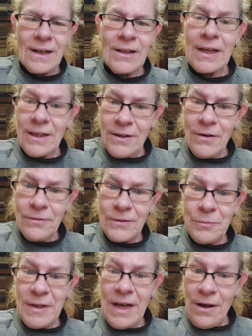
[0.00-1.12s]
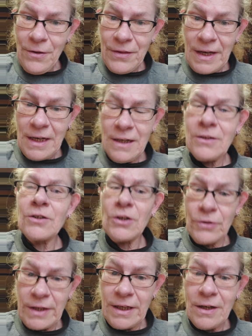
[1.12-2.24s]
Clean enough to be healthy,
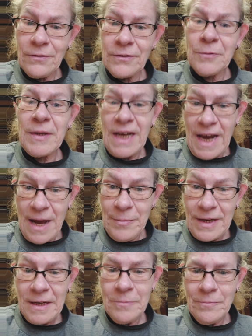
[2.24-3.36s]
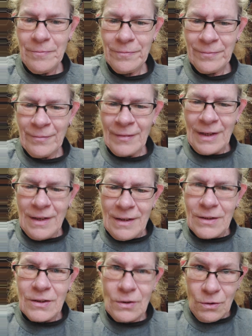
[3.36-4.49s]
dirty enough to be happy.
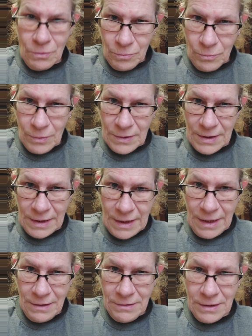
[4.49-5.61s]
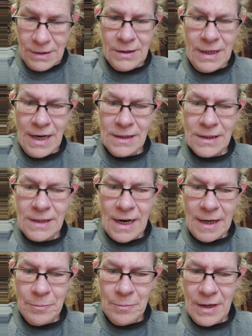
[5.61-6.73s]
So we'll see you next
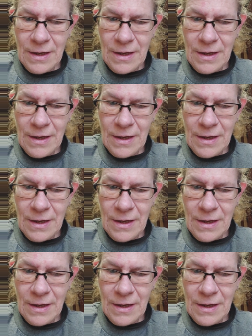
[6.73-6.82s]
time.